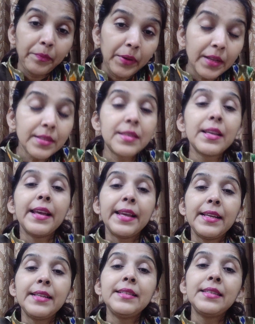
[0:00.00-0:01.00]

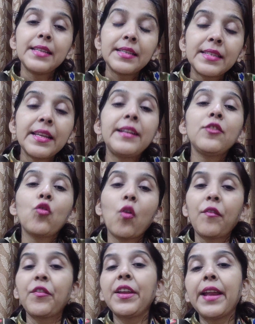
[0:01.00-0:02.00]
Plus incessant
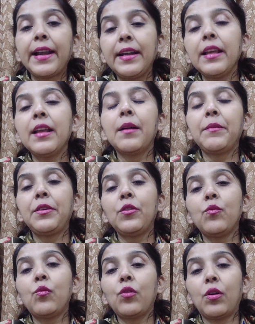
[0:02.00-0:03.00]
coughing ending up
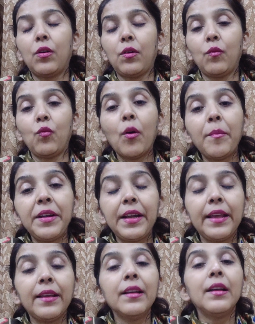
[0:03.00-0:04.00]
into
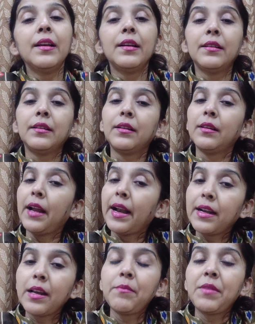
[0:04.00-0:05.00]
vomiting,
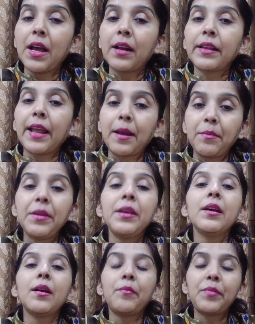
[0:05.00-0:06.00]
antim-tar can
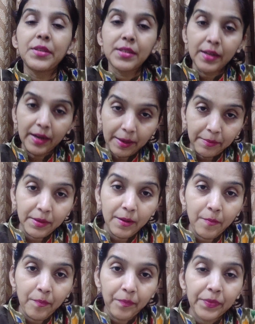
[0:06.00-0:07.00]
be prescribed.
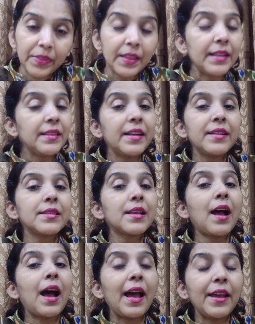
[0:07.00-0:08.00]
Then there is
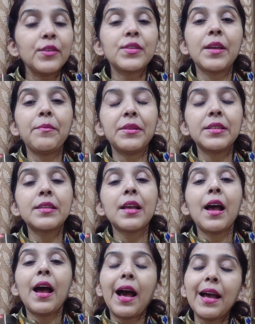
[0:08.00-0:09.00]
a hyoscyamus.
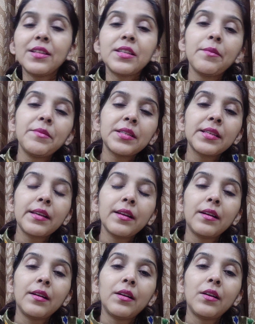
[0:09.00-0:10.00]

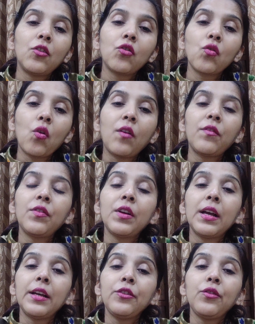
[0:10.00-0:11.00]
Hyoscyamus
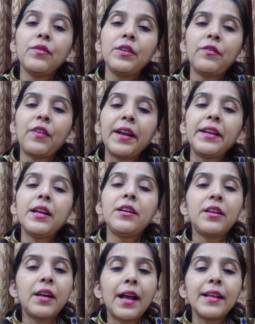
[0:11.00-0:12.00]
cough, you will find a
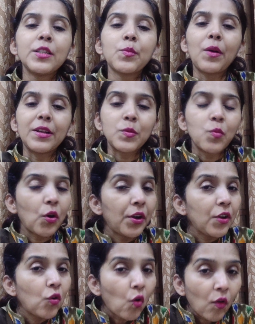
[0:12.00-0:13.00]
dry
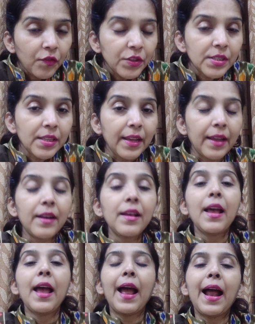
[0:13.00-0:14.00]
spasmodic cough is there,
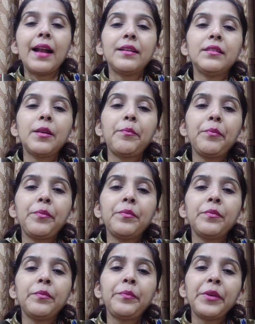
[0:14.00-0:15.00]
and the
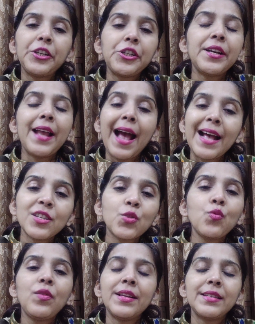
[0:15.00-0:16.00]
patient, as
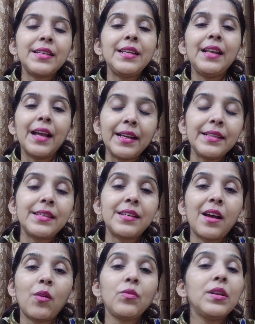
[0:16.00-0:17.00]
soon as he lies
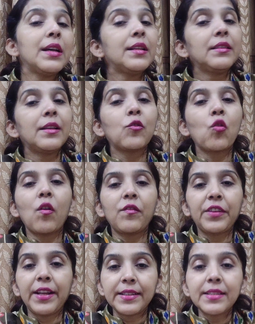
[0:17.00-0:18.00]
down, the
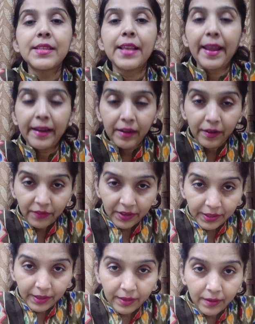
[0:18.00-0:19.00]
cough gets
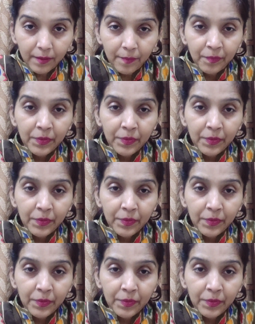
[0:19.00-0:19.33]
aggravated.